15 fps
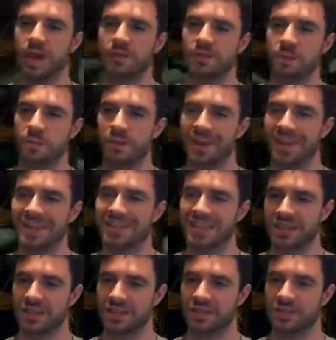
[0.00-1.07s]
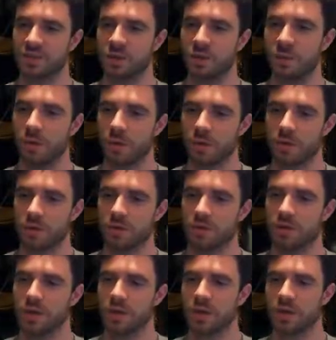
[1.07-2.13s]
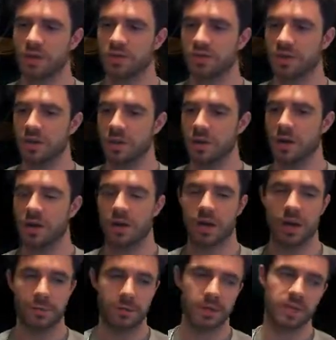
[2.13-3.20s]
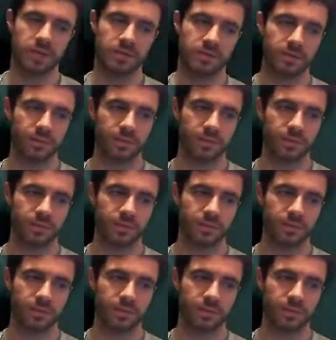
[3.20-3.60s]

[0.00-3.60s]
I have no place here. This is not my world. So you know what? I'm going to leave.